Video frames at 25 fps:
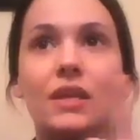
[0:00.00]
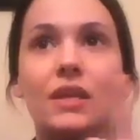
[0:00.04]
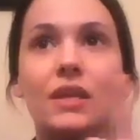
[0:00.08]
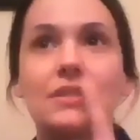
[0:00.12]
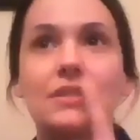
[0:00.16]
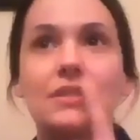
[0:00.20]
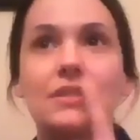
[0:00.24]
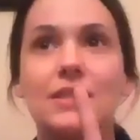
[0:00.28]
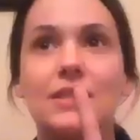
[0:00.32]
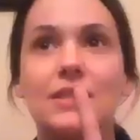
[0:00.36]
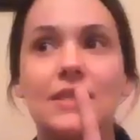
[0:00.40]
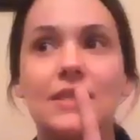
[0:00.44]

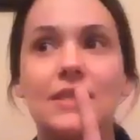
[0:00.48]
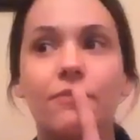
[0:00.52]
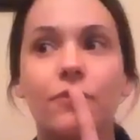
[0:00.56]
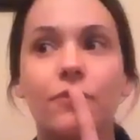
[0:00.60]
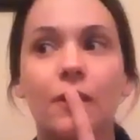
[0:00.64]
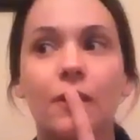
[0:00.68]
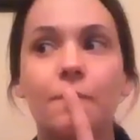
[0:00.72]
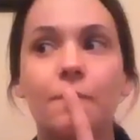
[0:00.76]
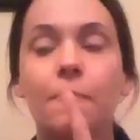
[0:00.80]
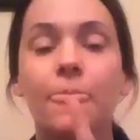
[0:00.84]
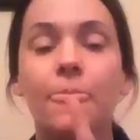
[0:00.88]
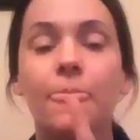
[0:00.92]
different
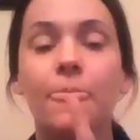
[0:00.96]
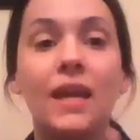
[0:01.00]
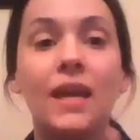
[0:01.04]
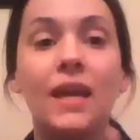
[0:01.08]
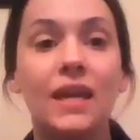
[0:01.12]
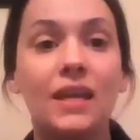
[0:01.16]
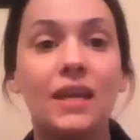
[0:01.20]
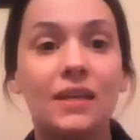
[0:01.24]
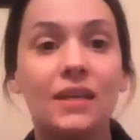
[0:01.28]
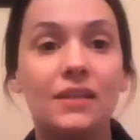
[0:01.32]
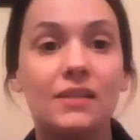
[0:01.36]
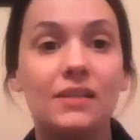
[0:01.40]

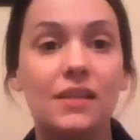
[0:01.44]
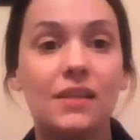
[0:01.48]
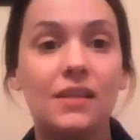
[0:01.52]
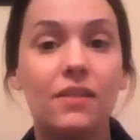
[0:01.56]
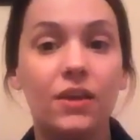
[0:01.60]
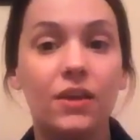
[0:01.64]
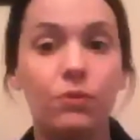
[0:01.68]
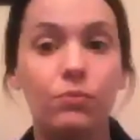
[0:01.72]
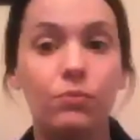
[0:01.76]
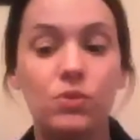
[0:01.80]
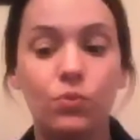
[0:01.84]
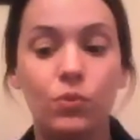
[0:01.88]
is there
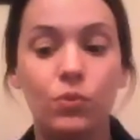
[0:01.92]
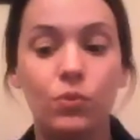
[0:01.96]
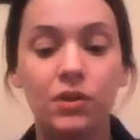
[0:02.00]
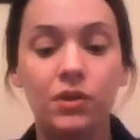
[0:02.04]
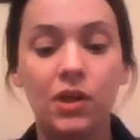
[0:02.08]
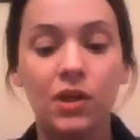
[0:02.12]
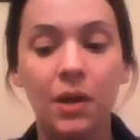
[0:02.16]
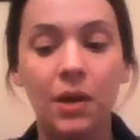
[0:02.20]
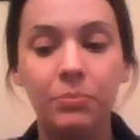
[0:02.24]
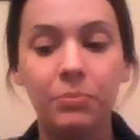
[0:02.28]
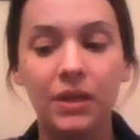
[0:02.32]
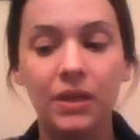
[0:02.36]
was one
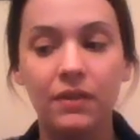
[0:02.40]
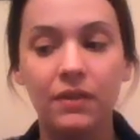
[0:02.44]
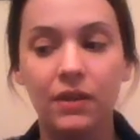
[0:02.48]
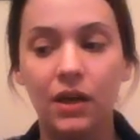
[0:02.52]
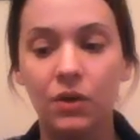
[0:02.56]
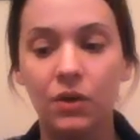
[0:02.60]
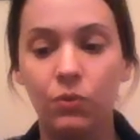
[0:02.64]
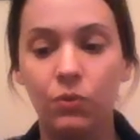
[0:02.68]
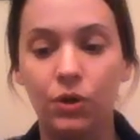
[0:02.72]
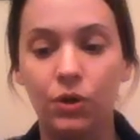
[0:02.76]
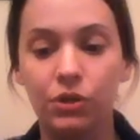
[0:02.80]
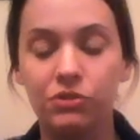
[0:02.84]
company that
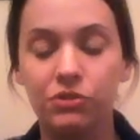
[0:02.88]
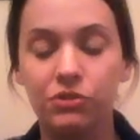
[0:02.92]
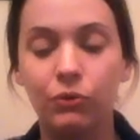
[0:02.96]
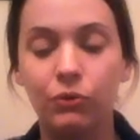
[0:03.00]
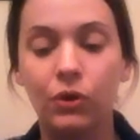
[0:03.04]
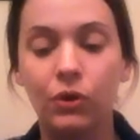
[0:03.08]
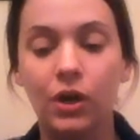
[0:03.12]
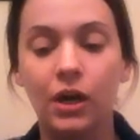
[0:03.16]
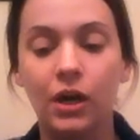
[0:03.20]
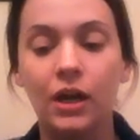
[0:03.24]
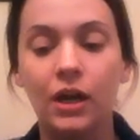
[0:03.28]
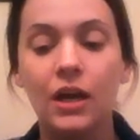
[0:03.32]
I worked
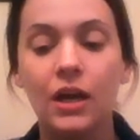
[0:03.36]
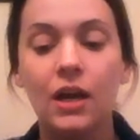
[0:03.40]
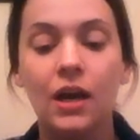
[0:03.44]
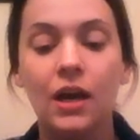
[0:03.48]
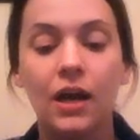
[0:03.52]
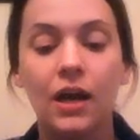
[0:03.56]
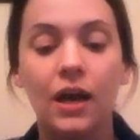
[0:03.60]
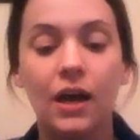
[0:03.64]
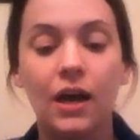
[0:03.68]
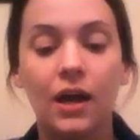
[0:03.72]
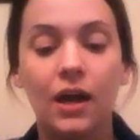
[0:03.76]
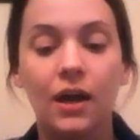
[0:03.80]
for
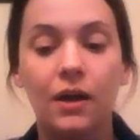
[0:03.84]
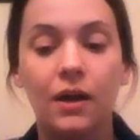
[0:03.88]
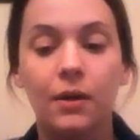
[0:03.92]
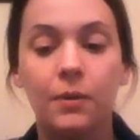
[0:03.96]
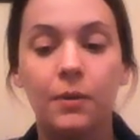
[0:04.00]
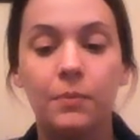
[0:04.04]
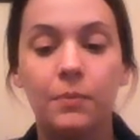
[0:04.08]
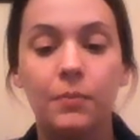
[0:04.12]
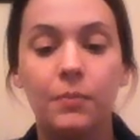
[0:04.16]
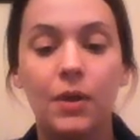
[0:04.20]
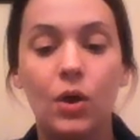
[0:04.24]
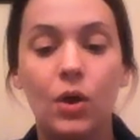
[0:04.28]

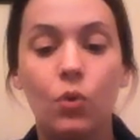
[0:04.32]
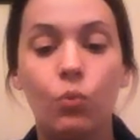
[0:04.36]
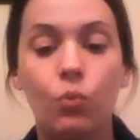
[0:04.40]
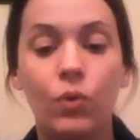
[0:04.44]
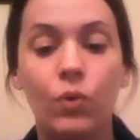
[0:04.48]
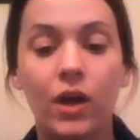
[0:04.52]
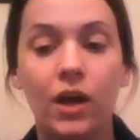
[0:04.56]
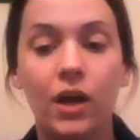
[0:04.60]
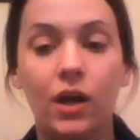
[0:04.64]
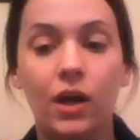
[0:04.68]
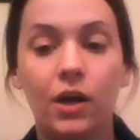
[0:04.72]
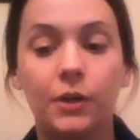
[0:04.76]

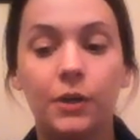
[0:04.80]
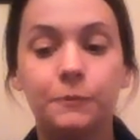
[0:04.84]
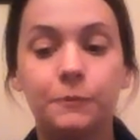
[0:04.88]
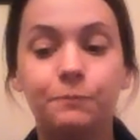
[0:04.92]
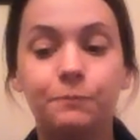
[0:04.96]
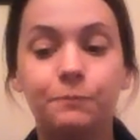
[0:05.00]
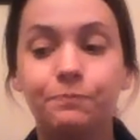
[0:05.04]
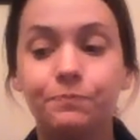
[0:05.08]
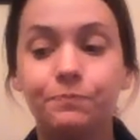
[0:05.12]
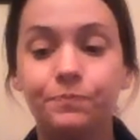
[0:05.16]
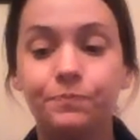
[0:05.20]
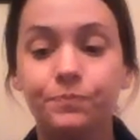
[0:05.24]
where
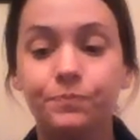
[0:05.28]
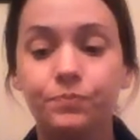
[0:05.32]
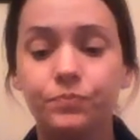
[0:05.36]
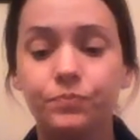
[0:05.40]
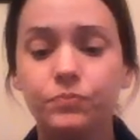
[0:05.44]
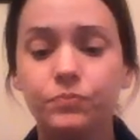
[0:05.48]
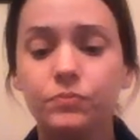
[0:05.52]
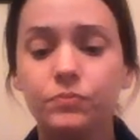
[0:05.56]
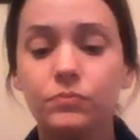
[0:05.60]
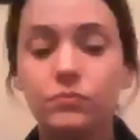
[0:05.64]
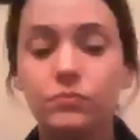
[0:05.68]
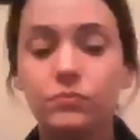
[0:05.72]

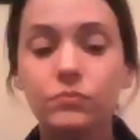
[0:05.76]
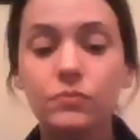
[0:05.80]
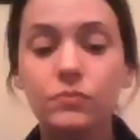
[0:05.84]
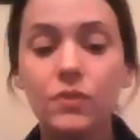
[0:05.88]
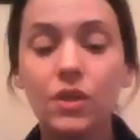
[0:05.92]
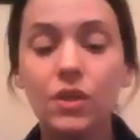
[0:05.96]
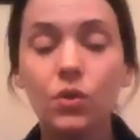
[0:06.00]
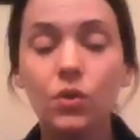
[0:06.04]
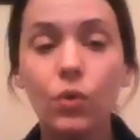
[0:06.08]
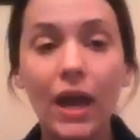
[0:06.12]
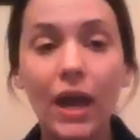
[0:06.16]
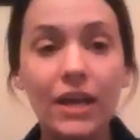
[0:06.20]

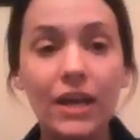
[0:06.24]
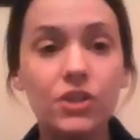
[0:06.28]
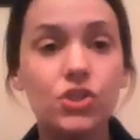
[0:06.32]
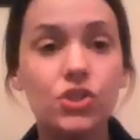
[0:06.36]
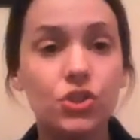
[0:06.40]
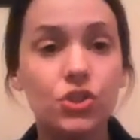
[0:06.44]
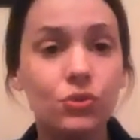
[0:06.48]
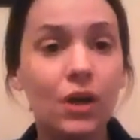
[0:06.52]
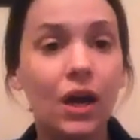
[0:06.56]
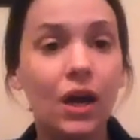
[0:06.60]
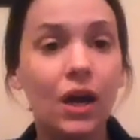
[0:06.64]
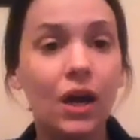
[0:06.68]
as
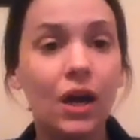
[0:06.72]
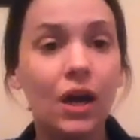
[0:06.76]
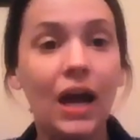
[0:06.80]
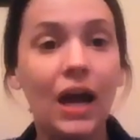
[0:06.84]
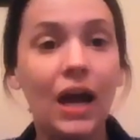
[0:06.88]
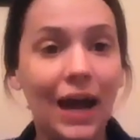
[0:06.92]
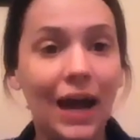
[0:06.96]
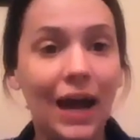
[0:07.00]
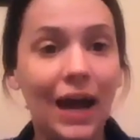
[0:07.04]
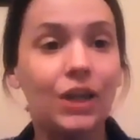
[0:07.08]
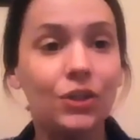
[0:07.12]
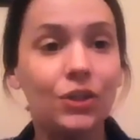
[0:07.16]
you got
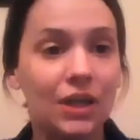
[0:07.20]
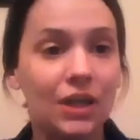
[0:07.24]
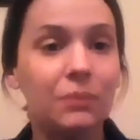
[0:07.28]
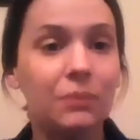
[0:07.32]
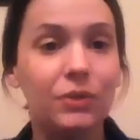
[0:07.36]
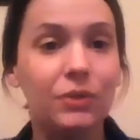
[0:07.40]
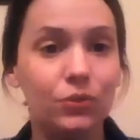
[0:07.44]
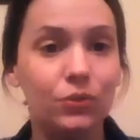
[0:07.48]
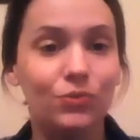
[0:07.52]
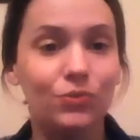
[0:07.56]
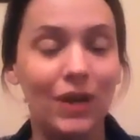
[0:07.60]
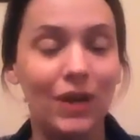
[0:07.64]
higher up
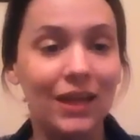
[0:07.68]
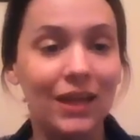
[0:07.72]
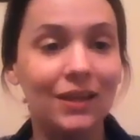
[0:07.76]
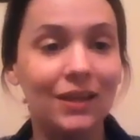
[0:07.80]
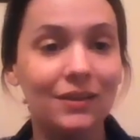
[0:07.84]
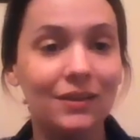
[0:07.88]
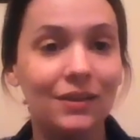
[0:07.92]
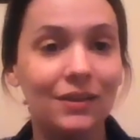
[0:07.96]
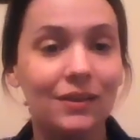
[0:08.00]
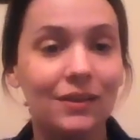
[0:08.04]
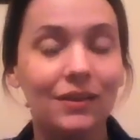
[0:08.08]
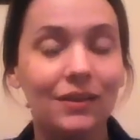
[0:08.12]
in rank,